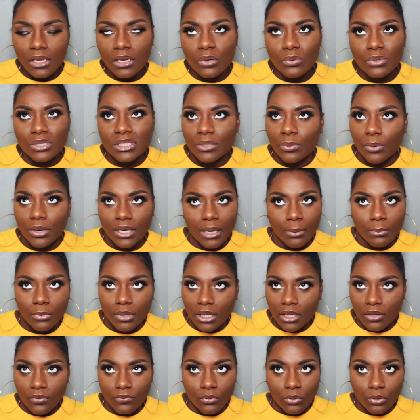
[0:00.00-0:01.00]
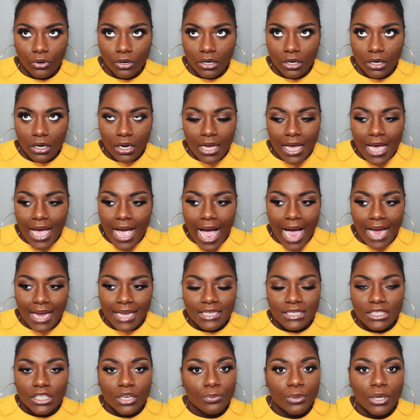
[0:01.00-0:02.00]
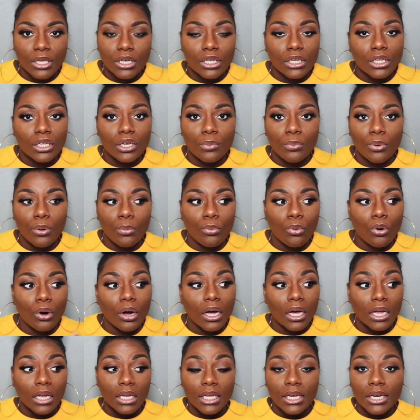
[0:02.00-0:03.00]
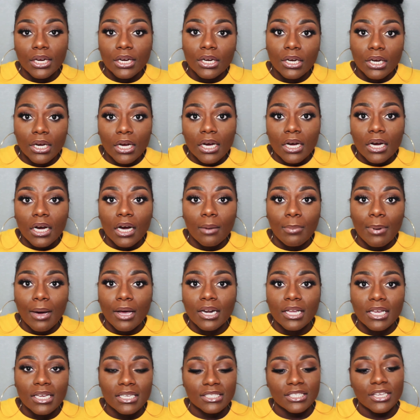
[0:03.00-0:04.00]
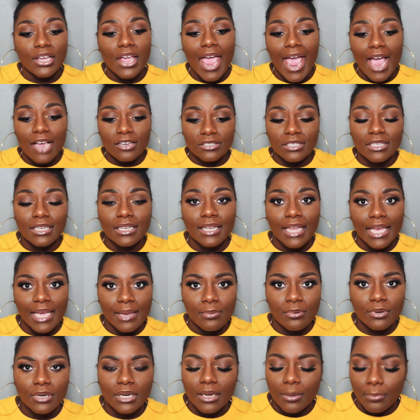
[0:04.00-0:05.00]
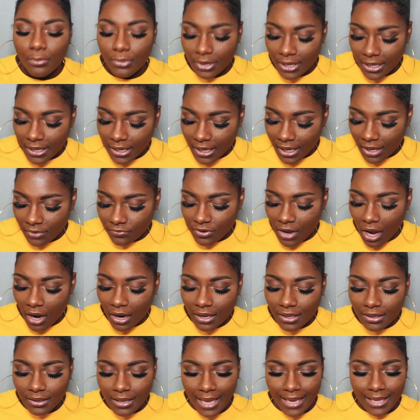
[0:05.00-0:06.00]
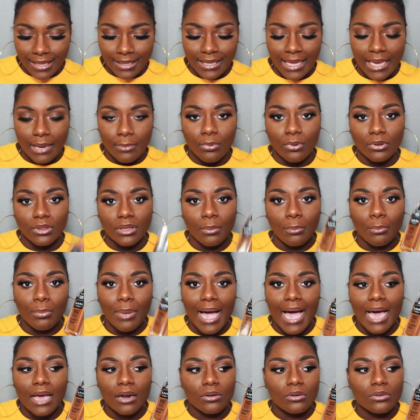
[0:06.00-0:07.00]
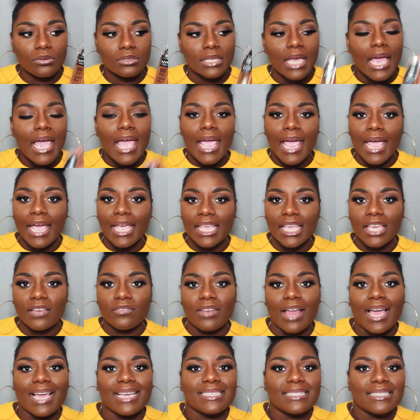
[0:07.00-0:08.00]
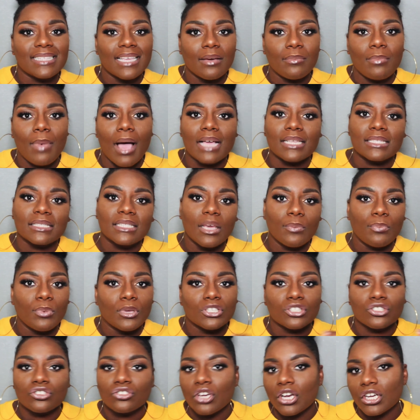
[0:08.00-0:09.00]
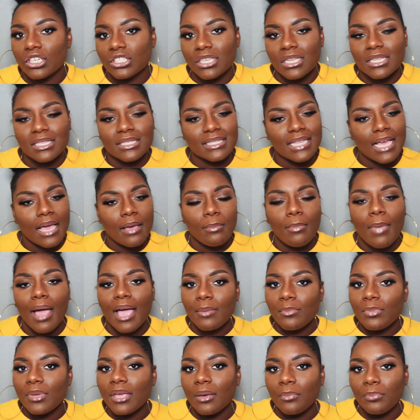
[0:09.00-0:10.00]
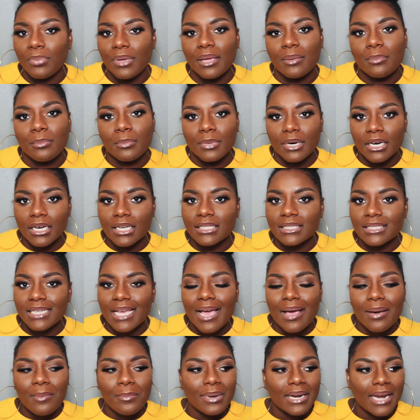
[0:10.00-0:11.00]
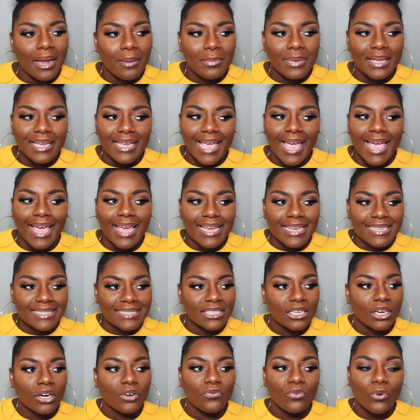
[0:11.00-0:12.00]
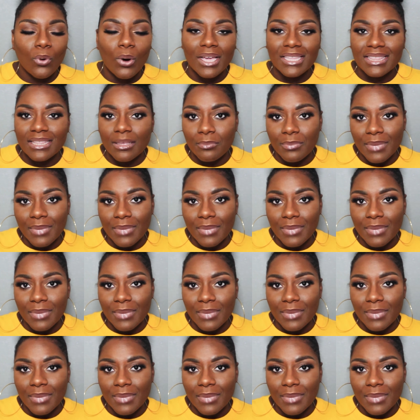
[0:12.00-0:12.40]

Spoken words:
what's the word I'm looking for? I guess they're being a little bit more clear about it because they're actually labeling it. But if y'all can like label the bottles and give like step-by-step instructions, that might be a bit much. But I mean, hey, to avoid the